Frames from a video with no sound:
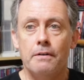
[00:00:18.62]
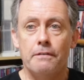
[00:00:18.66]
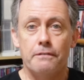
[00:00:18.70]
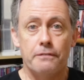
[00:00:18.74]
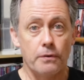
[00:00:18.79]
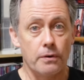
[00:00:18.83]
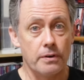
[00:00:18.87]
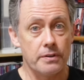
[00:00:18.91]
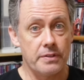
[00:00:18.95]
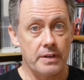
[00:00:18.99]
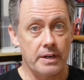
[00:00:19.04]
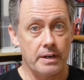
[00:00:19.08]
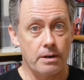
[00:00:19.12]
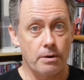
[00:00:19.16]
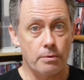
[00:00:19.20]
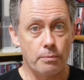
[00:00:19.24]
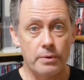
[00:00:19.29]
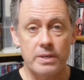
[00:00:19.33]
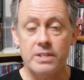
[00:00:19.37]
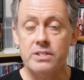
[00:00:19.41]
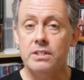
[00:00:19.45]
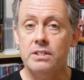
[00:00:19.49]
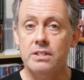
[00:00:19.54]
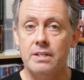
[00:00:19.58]
for their
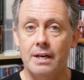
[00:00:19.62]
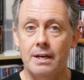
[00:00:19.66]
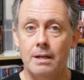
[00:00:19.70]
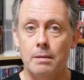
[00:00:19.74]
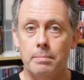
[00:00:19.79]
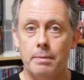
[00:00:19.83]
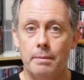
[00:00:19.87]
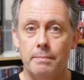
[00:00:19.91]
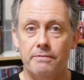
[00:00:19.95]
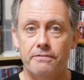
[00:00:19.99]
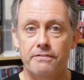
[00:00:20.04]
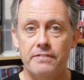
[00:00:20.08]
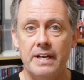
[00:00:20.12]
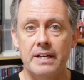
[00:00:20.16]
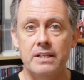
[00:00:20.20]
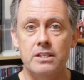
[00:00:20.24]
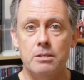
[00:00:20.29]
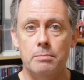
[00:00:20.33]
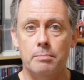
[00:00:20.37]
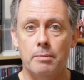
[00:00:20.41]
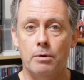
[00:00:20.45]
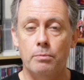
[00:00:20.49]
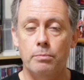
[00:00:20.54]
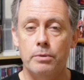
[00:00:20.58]
recent album
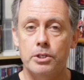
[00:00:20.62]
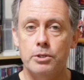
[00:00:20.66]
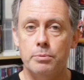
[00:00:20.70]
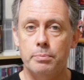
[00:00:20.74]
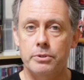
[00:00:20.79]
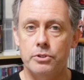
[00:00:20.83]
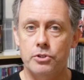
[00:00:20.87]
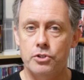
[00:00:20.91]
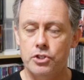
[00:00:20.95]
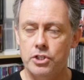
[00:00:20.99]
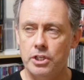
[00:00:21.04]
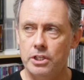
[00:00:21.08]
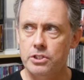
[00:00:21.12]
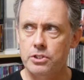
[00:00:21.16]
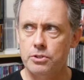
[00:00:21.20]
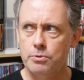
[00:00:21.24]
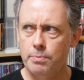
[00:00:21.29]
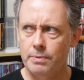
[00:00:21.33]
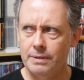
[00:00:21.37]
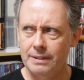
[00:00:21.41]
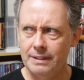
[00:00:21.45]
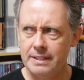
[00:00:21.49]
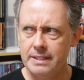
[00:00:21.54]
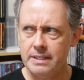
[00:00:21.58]
Phantoma, which was
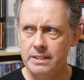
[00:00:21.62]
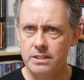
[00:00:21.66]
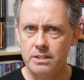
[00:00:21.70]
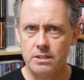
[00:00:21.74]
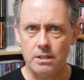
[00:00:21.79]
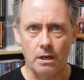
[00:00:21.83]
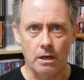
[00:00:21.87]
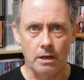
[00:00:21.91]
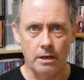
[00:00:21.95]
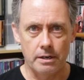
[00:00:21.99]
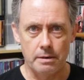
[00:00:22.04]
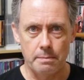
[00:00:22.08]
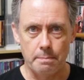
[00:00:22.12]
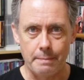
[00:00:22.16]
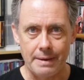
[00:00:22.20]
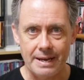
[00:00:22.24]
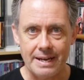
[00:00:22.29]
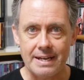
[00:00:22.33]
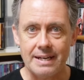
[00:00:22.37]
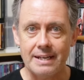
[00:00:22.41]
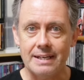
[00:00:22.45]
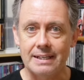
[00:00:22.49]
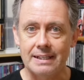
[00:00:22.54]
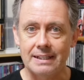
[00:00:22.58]
just released on
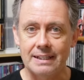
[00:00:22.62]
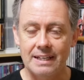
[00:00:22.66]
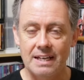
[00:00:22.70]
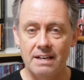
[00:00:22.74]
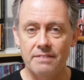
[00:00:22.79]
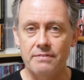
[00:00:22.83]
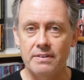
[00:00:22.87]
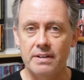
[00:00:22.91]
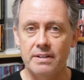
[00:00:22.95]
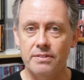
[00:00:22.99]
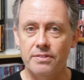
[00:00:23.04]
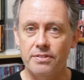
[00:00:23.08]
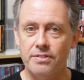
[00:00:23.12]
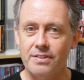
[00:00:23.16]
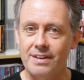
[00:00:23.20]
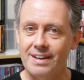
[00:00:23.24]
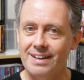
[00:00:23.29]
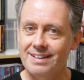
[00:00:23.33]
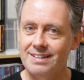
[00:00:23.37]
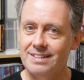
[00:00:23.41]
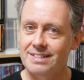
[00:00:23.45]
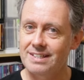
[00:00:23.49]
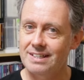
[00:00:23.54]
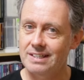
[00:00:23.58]
May 11th,
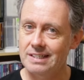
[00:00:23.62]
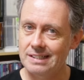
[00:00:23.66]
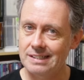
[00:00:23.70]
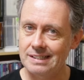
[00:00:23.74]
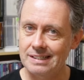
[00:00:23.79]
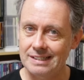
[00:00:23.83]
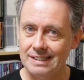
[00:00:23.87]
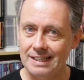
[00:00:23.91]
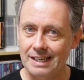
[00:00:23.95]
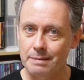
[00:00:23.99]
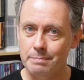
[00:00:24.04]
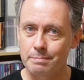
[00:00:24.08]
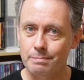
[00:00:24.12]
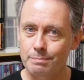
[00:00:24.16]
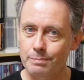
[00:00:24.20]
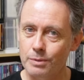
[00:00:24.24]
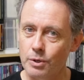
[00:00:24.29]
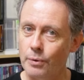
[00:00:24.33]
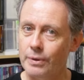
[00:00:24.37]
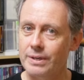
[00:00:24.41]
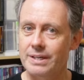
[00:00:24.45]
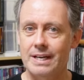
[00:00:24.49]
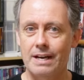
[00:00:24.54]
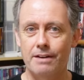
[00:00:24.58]
and I'm
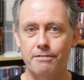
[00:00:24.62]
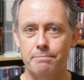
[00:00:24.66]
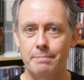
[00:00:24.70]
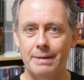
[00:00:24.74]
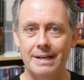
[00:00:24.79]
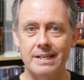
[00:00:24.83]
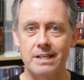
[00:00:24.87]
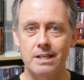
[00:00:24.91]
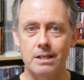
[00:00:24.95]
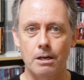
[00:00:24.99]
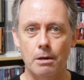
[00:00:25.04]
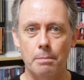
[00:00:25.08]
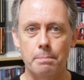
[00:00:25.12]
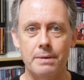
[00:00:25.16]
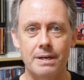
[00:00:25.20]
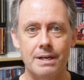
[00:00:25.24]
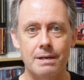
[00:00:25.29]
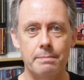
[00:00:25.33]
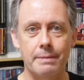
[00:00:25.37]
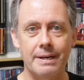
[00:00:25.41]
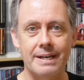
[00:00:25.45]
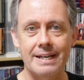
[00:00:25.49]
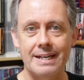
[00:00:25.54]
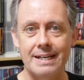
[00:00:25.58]
going to have my copy
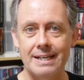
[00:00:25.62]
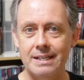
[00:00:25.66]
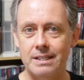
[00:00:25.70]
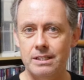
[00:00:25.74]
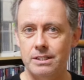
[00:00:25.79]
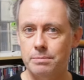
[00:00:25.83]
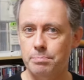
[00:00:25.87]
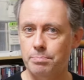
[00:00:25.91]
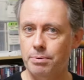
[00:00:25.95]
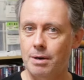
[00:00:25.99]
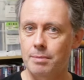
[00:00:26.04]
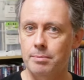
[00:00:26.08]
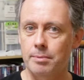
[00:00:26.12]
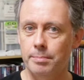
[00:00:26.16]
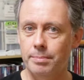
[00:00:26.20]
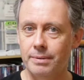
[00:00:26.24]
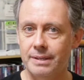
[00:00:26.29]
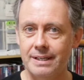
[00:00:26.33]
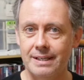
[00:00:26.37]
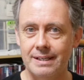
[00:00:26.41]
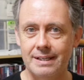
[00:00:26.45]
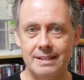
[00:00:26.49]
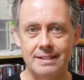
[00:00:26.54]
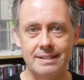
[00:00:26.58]
in my hands
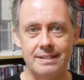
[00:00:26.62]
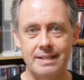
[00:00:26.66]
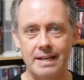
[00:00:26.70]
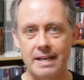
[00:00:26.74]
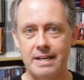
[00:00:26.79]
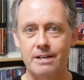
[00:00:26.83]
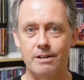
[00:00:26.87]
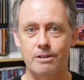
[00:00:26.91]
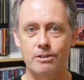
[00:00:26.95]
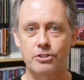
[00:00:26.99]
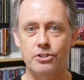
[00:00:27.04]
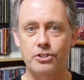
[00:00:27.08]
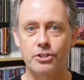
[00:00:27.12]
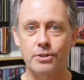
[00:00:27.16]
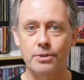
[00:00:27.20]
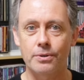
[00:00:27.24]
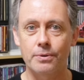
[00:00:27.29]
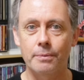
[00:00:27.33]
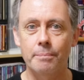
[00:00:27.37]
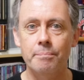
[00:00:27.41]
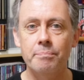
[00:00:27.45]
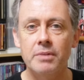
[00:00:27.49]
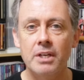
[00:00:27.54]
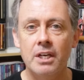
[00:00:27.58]
probably in a day or
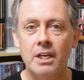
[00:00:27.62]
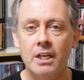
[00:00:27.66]
two.